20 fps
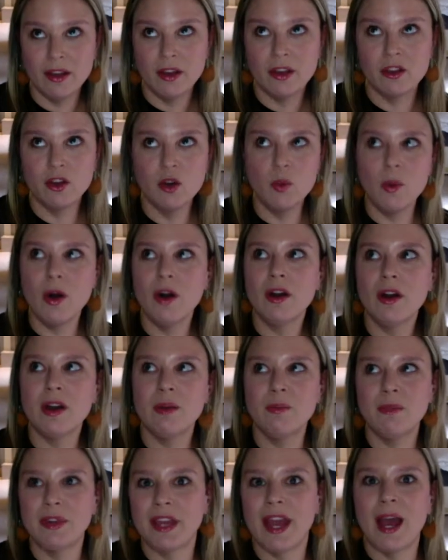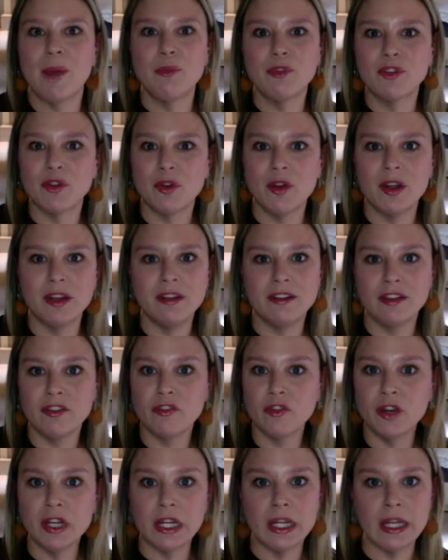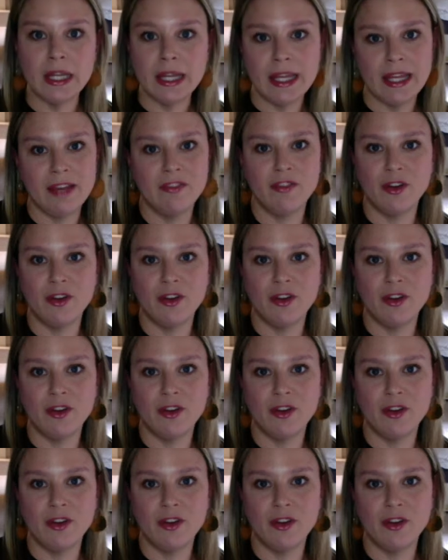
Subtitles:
You're welcome to capture a different leaf